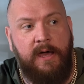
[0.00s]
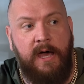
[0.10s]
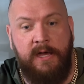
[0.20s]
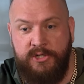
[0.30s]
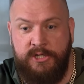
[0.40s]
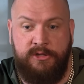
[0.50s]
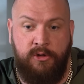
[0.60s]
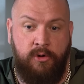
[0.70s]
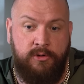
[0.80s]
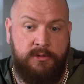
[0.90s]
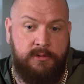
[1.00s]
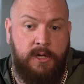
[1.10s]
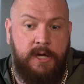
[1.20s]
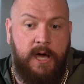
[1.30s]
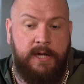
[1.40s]
I actually thought,
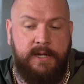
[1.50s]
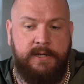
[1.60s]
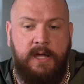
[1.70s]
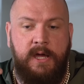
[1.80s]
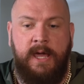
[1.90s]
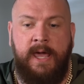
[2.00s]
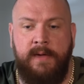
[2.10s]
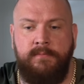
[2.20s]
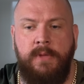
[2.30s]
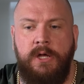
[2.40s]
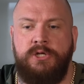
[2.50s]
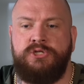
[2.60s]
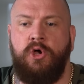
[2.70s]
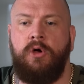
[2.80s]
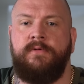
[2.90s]
and him
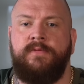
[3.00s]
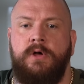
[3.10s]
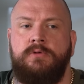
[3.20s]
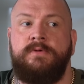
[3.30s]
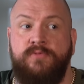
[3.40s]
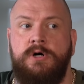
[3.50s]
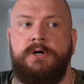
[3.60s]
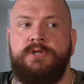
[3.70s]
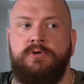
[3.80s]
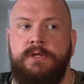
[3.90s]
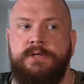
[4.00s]
sort of, we've got to do